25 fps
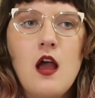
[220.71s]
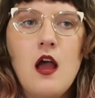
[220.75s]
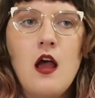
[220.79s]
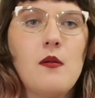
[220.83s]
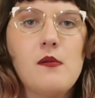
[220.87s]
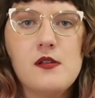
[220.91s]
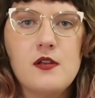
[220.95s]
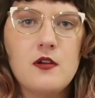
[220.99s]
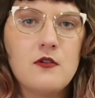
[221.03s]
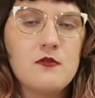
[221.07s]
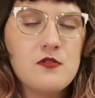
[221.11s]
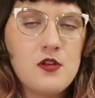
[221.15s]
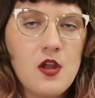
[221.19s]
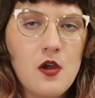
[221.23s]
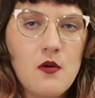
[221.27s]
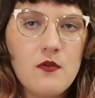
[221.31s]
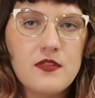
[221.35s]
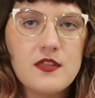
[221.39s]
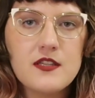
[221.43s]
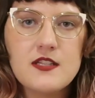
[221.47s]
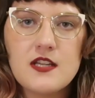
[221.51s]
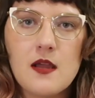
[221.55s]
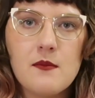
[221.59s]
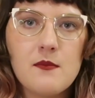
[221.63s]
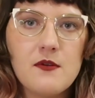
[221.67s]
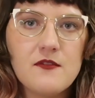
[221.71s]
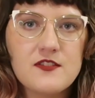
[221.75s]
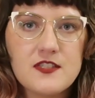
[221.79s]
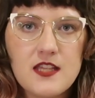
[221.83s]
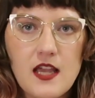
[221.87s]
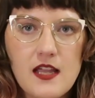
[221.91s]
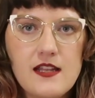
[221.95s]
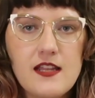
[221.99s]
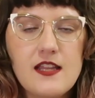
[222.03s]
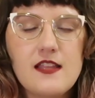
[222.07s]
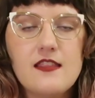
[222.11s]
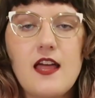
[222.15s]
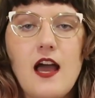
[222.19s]
Probably don't know at the time of
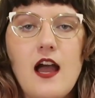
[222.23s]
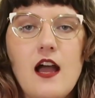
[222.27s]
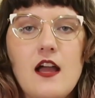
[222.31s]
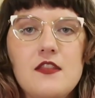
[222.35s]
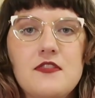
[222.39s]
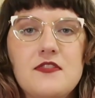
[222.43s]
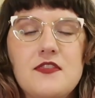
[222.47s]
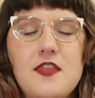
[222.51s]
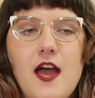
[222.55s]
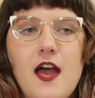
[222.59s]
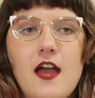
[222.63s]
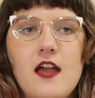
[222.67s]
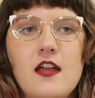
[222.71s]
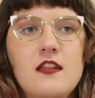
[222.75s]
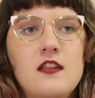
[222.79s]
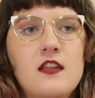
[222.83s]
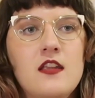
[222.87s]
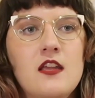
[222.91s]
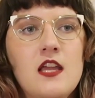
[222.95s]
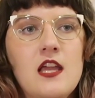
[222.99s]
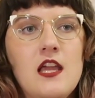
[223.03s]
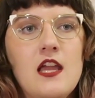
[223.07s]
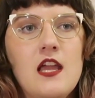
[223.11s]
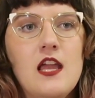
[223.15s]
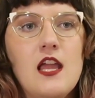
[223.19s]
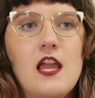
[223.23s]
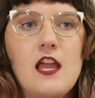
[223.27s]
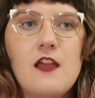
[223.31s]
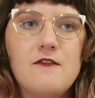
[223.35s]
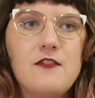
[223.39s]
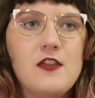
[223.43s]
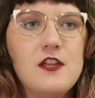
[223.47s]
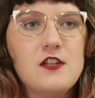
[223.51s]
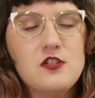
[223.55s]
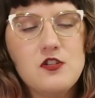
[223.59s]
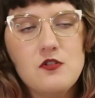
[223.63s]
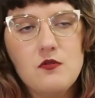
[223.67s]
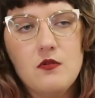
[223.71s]
signing that if
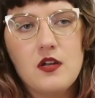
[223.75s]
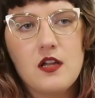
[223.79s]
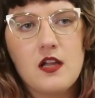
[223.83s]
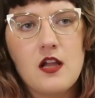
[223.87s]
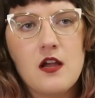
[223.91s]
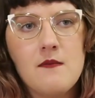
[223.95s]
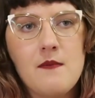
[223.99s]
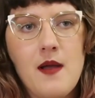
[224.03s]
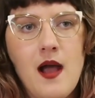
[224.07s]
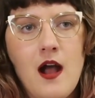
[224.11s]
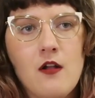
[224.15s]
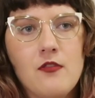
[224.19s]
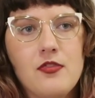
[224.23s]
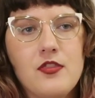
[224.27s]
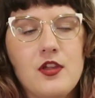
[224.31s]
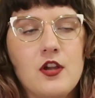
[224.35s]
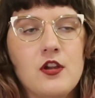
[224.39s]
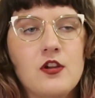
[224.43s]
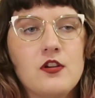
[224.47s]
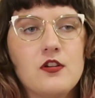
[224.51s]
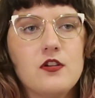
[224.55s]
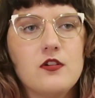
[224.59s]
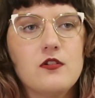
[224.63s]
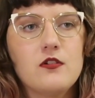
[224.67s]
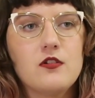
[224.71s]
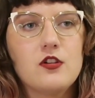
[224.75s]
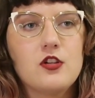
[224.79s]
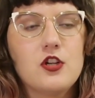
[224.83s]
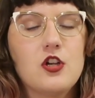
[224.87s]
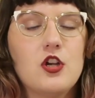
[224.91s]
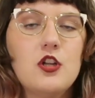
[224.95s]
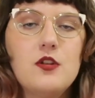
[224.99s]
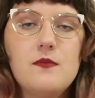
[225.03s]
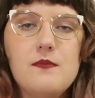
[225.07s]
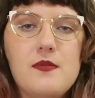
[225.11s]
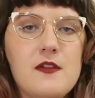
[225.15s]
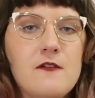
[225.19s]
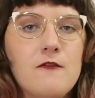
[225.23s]
they do want to come out, they're
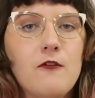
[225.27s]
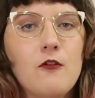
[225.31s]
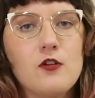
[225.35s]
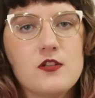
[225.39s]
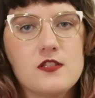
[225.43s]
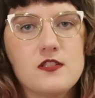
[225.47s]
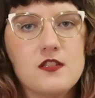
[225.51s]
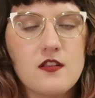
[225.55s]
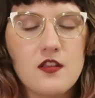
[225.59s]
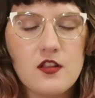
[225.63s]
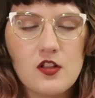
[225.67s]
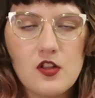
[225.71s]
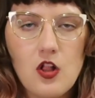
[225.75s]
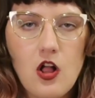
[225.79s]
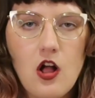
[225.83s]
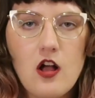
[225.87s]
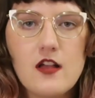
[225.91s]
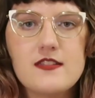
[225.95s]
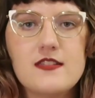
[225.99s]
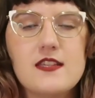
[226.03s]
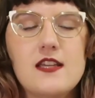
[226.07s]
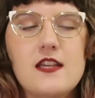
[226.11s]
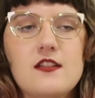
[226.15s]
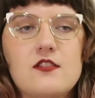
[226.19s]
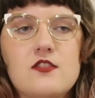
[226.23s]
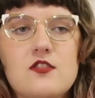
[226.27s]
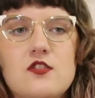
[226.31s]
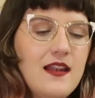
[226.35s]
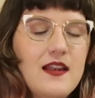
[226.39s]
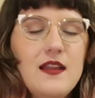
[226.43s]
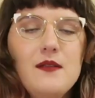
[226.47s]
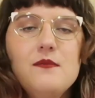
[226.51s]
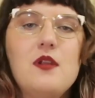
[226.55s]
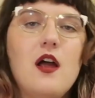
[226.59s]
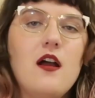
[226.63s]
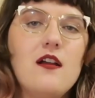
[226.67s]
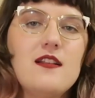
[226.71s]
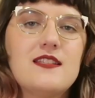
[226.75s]
could be forced in the closet. And
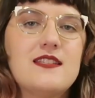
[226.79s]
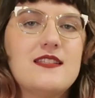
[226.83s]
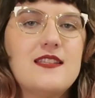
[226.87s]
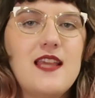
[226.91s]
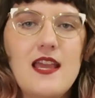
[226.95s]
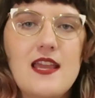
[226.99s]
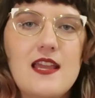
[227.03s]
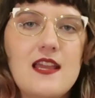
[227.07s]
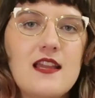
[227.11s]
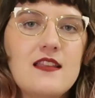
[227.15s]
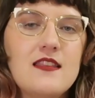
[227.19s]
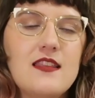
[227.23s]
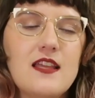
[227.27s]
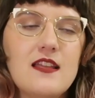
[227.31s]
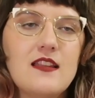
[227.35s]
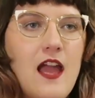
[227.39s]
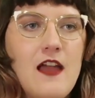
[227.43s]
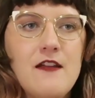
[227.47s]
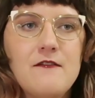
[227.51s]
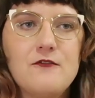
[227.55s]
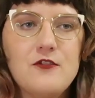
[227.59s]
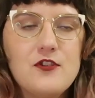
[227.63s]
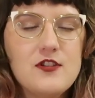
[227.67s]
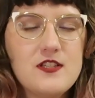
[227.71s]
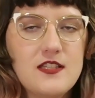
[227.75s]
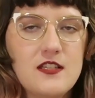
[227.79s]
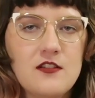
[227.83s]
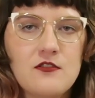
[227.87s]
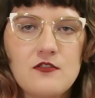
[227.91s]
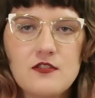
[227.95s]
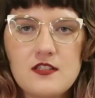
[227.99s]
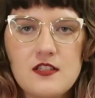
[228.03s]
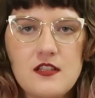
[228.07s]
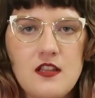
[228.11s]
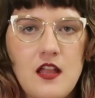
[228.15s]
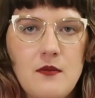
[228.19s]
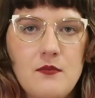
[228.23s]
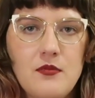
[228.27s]
I'm not saying that every single
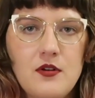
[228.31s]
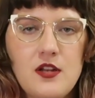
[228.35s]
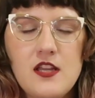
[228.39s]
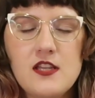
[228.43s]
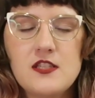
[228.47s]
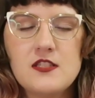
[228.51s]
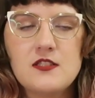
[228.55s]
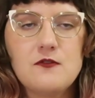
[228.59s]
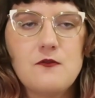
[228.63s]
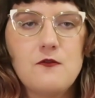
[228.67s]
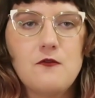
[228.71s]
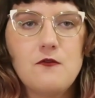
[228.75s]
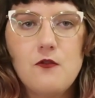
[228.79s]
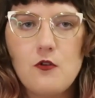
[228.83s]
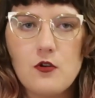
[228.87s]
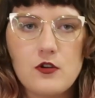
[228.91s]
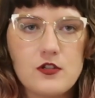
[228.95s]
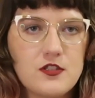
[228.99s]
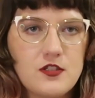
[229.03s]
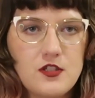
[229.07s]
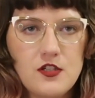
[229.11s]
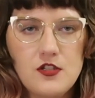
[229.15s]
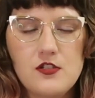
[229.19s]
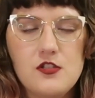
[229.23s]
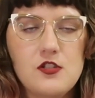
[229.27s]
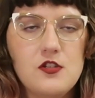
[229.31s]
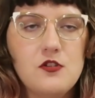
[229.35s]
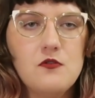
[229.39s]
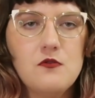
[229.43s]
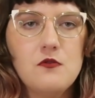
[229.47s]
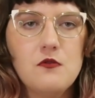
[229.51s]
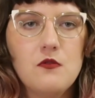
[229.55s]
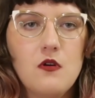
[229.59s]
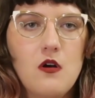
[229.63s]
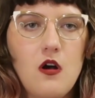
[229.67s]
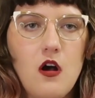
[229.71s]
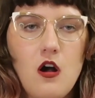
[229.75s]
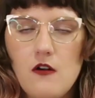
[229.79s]
celebrity is forced to
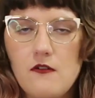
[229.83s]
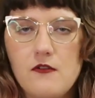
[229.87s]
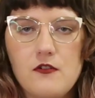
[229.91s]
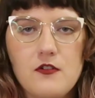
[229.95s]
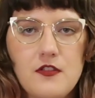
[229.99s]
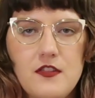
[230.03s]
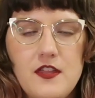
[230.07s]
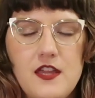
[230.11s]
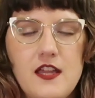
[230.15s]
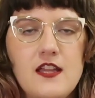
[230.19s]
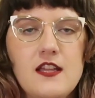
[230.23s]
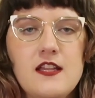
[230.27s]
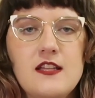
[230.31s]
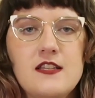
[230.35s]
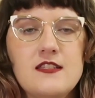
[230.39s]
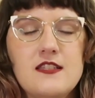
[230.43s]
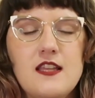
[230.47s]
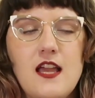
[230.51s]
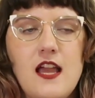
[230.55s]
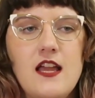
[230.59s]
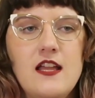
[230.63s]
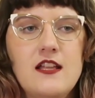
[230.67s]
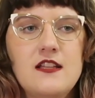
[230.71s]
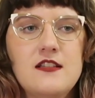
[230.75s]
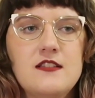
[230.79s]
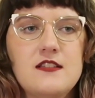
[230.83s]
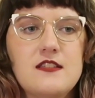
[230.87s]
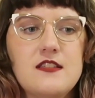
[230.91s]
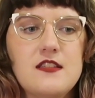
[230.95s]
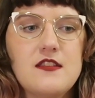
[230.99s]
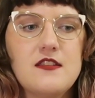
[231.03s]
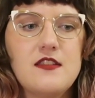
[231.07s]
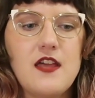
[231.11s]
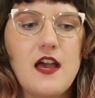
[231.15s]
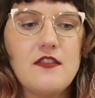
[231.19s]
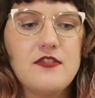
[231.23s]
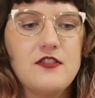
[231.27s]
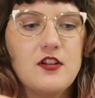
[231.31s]
do awful things and
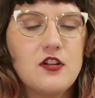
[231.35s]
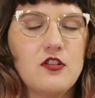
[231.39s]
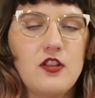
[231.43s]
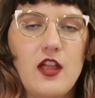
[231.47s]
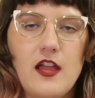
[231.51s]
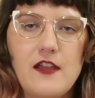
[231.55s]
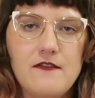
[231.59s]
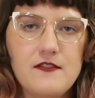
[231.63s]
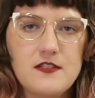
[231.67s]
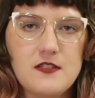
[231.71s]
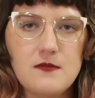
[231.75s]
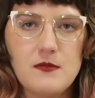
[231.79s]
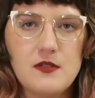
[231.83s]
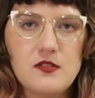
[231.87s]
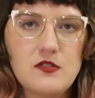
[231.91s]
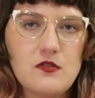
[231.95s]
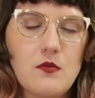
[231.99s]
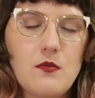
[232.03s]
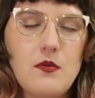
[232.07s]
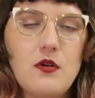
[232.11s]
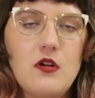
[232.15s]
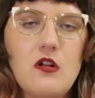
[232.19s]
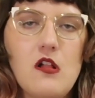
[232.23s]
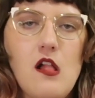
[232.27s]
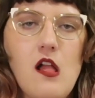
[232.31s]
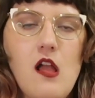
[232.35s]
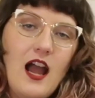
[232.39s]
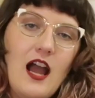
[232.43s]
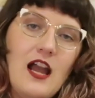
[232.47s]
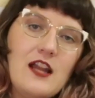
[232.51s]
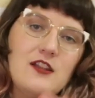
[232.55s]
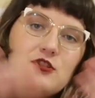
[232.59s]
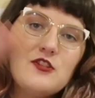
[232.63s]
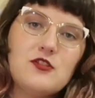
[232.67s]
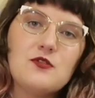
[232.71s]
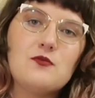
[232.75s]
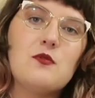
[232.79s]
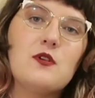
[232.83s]
that their life is miserable.
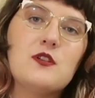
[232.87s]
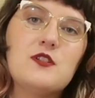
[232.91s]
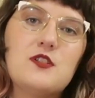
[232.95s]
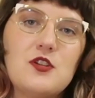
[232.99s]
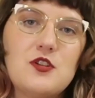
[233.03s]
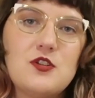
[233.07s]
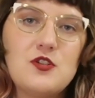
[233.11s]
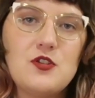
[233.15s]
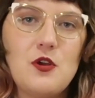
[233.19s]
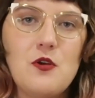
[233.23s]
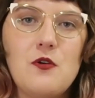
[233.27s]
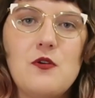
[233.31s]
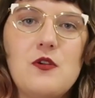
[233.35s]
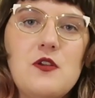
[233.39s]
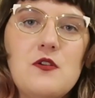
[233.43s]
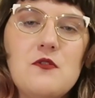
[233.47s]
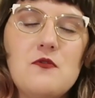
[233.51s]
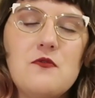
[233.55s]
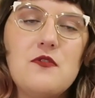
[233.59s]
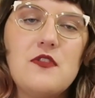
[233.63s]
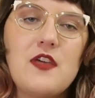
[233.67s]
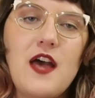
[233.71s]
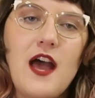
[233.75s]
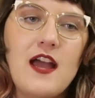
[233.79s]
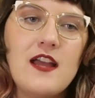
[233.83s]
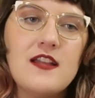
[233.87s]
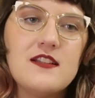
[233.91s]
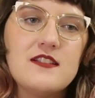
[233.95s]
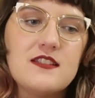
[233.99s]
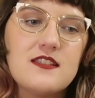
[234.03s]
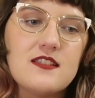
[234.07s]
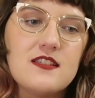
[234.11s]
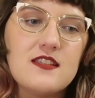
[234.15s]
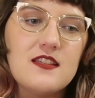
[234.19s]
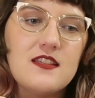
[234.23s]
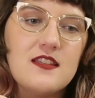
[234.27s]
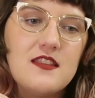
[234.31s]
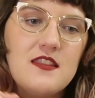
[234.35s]
I just want to show you
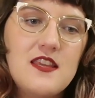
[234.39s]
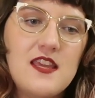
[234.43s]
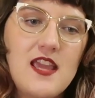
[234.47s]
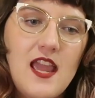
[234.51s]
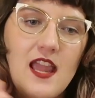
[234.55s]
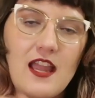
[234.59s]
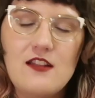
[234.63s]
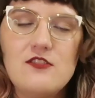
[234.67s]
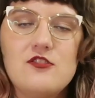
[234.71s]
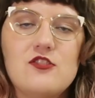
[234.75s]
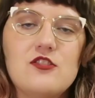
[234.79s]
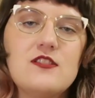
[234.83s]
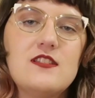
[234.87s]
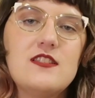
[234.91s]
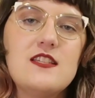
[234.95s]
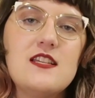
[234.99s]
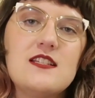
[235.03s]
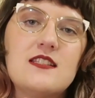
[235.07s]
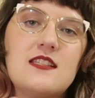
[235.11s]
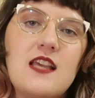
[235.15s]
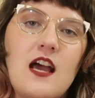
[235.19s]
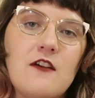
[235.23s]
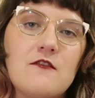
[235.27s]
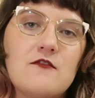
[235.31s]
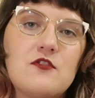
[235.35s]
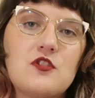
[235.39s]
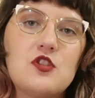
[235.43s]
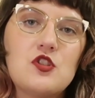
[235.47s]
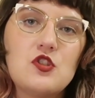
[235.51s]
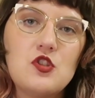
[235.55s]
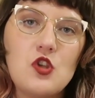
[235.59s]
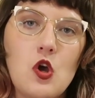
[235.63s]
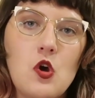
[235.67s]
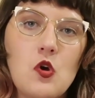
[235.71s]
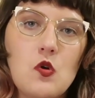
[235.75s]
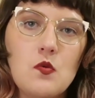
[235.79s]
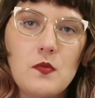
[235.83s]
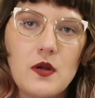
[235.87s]
that the agencies have
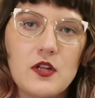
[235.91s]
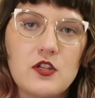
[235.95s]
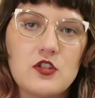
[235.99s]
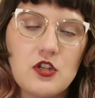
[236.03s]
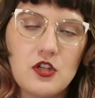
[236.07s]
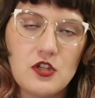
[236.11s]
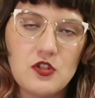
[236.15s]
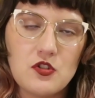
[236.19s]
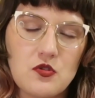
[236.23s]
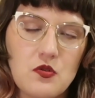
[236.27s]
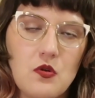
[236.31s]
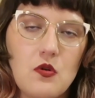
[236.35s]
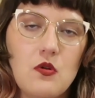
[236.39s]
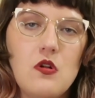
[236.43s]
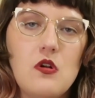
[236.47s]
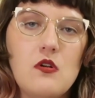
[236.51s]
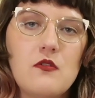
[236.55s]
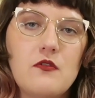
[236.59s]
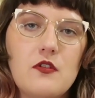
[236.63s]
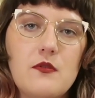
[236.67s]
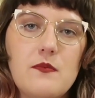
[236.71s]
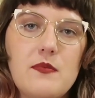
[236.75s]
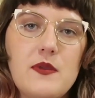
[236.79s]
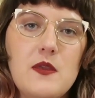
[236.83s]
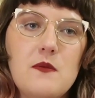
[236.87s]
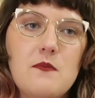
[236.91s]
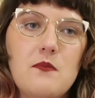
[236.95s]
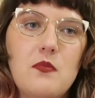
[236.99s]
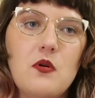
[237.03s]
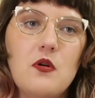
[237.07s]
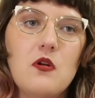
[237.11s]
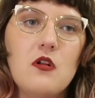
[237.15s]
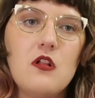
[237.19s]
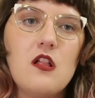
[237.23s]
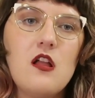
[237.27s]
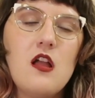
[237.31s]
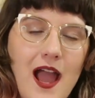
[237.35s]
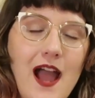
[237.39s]
so much control over
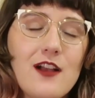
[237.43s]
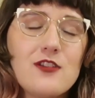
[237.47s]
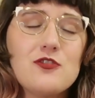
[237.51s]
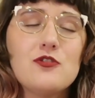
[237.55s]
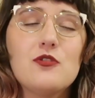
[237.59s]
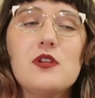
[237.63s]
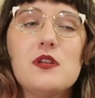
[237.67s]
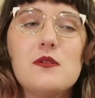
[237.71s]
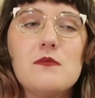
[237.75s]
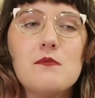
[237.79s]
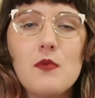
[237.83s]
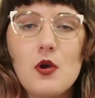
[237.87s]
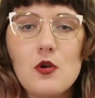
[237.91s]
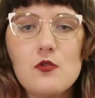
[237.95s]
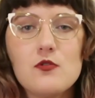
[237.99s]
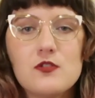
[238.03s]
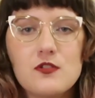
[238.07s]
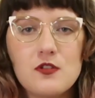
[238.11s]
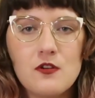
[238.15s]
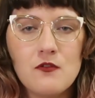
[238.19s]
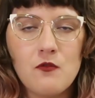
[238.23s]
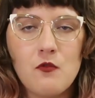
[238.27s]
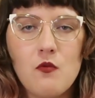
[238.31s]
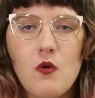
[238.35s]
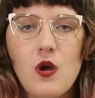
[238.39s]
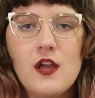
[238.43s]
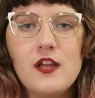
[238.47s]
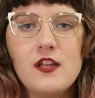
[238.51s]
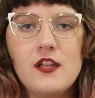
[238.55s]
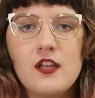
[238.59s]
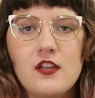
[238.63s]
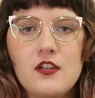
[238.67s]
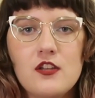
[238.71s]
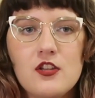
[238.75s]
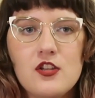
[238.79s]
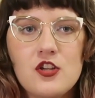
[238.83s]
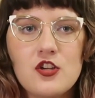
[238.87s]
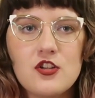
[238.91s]
people. Actually, most of what
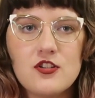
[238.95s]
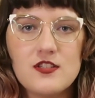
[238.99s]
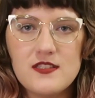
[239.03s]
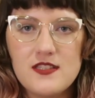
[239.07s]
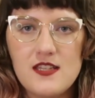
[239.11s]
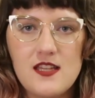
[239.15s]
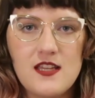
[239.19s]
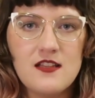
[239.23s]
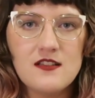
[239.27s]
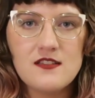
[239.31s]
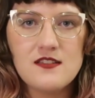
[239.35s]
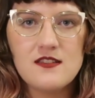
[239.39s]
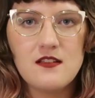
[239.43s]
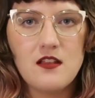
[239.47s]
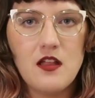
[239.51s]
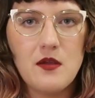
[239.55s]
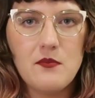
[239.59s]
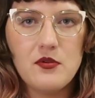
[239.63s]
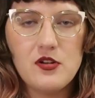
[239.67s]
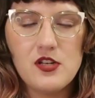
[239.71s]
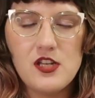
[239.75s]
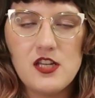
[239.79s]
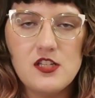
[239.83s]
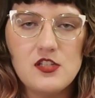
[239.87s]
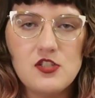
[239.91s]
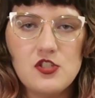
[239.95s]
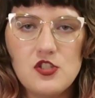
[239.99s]
you're seeing a celebrity